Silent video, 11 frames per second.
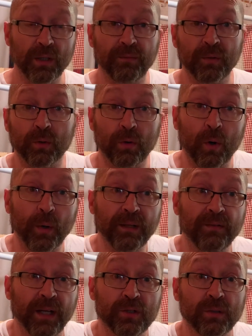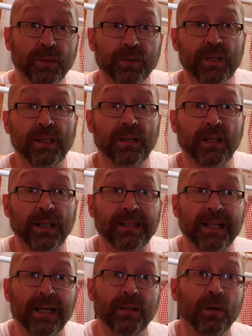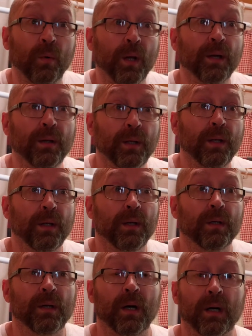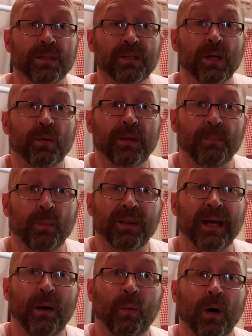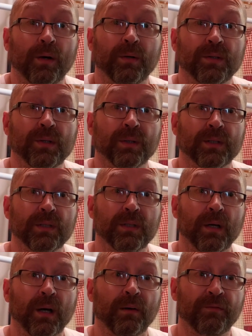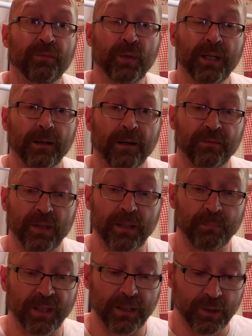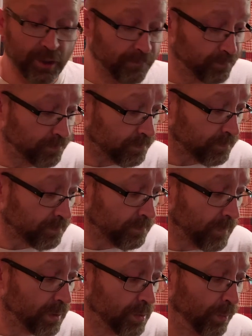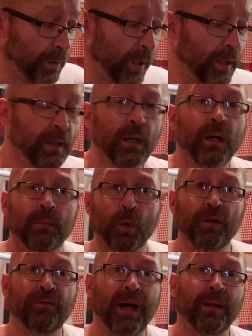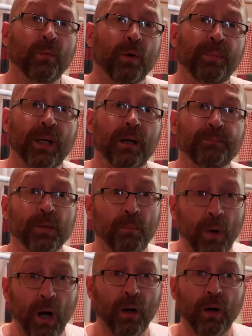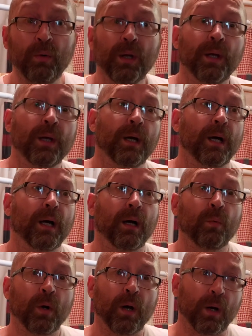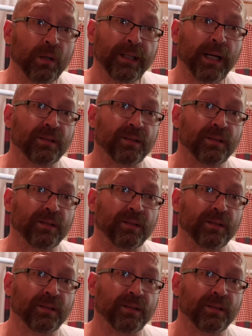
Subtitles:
if you're growing vegetables, anything like that. You don't want to soak them with that water until it's free of the bleach. So anyway, more to follow. We'll pick up tomorrow where I'll clean out the